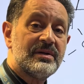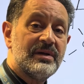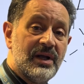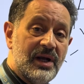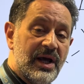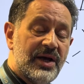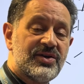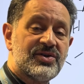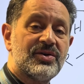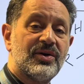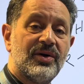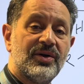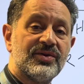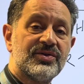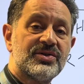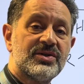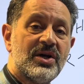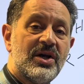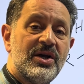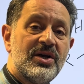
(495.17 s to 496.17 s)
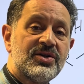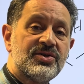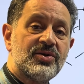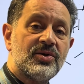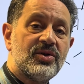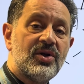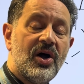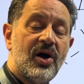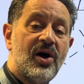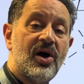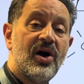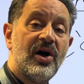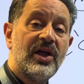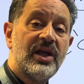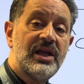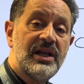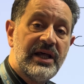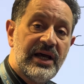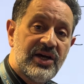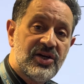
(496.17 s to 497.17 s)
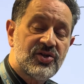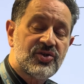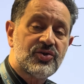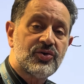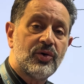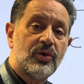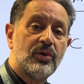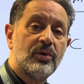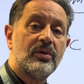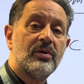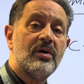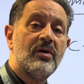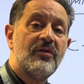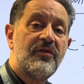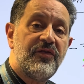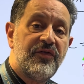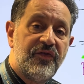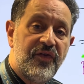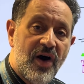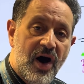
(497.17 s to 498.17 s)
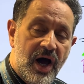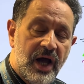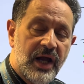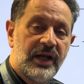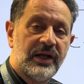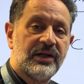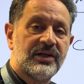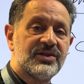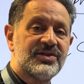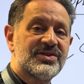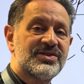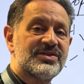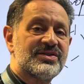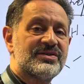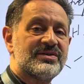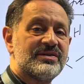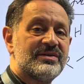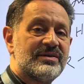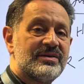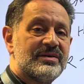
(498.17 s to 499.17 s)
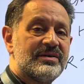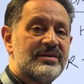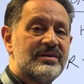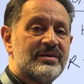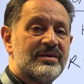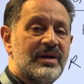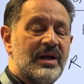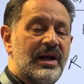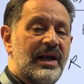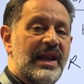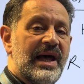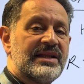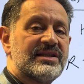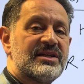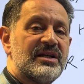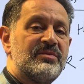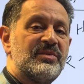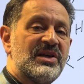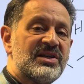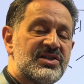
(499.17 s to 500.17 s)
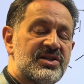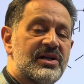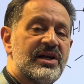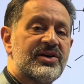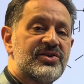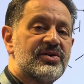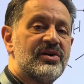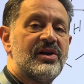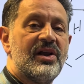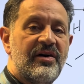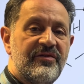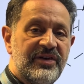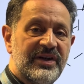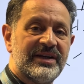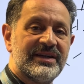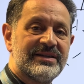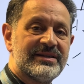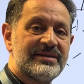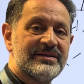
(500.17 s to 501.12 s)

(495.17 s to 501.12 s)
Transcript: Electrons. So there are electrophiles. In Latin means electron loving.